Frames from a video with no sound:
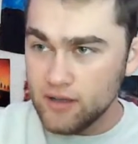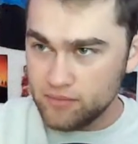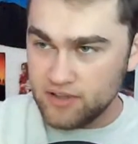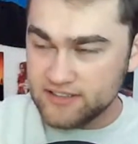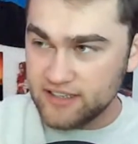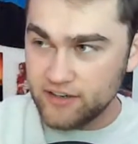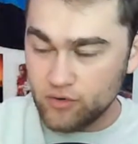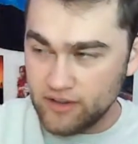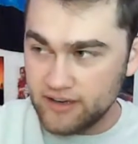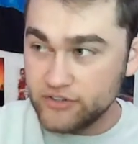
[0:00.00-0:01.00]
Plus, I
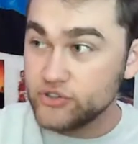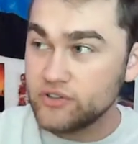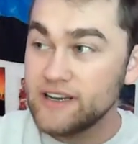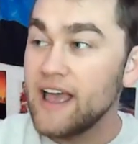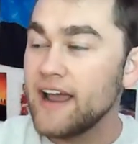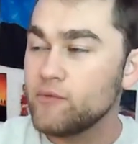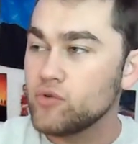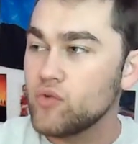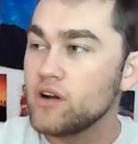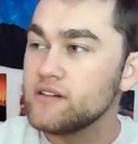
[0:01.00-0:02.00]
know that usually an ad
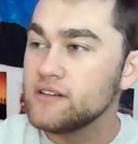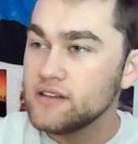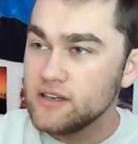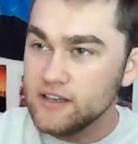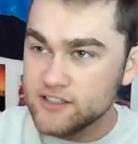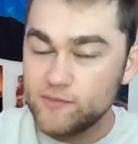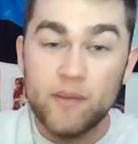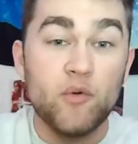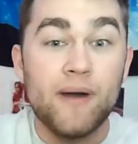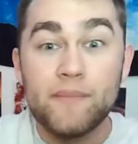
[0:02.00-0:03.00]
will run, so
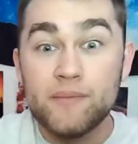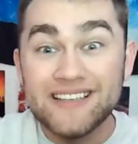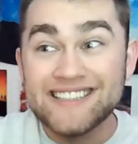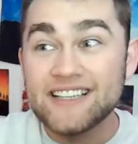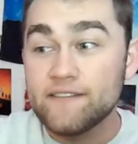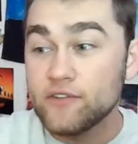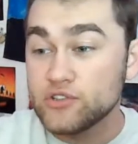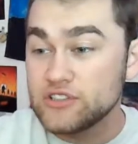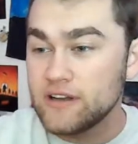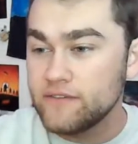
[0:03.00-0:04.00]
people might be missing the
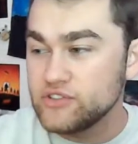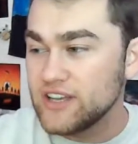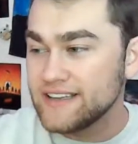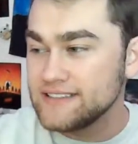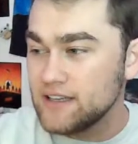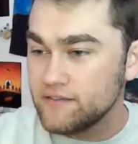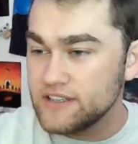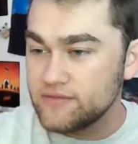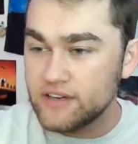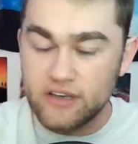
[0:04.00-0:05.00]
first few seconds of
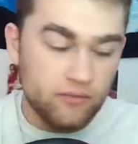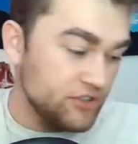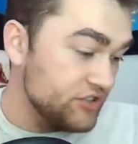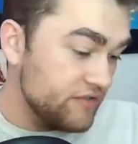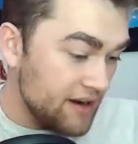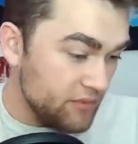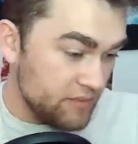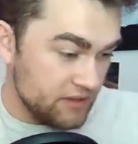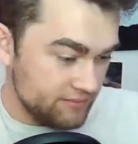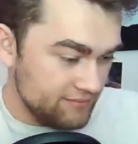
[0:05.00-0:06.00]
this video, which is fine with
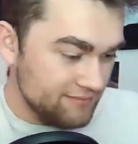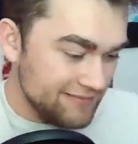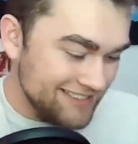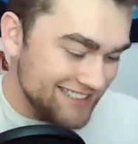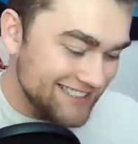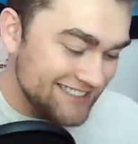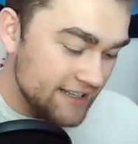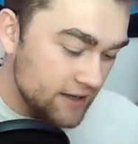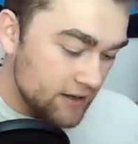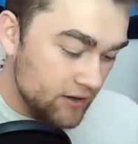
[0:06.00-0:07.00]
me.
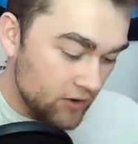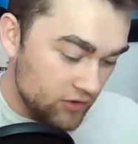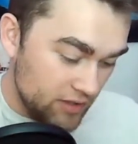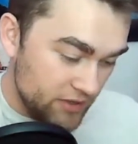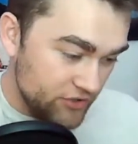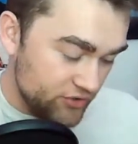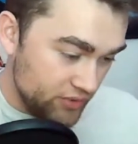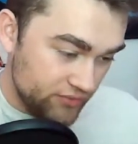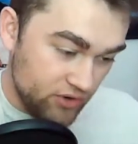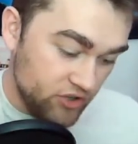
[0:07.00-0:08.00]
Well, let me just
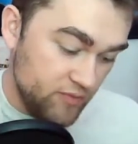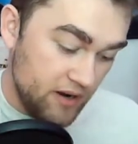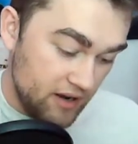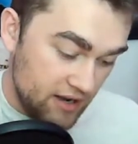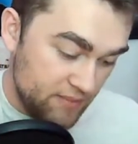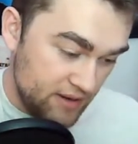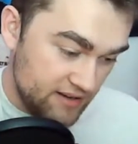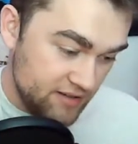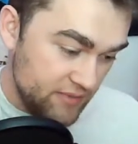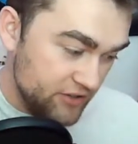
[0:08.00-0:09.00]
refresh my
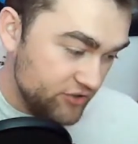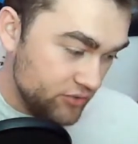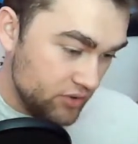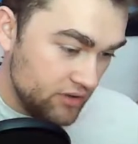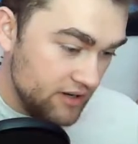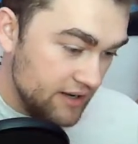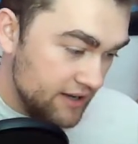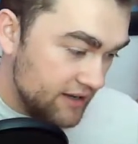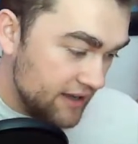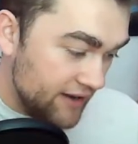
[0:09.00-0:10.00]
iPad to make sure
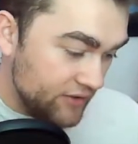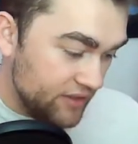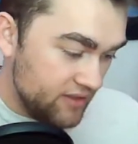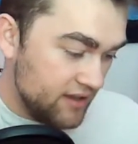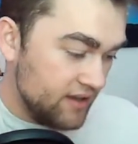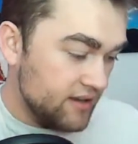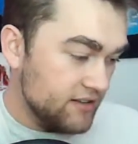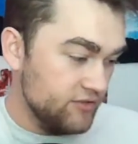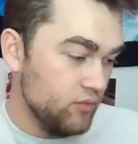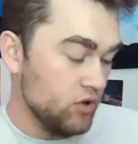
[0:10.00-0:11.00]
everything
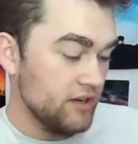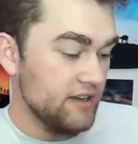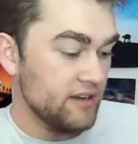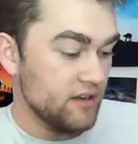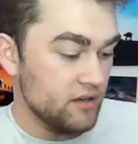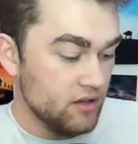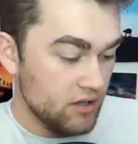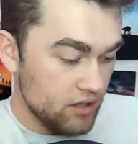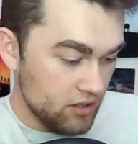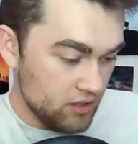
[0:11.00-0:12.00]
is working
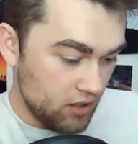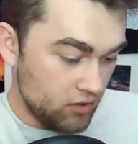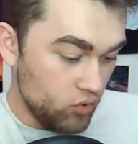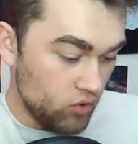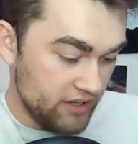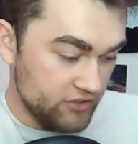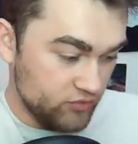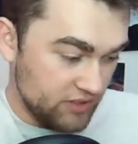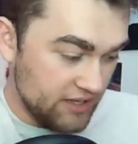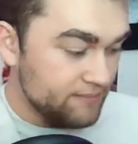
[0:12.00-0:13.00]
according to
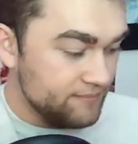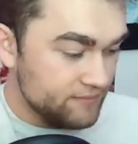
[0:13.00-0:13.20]
plan.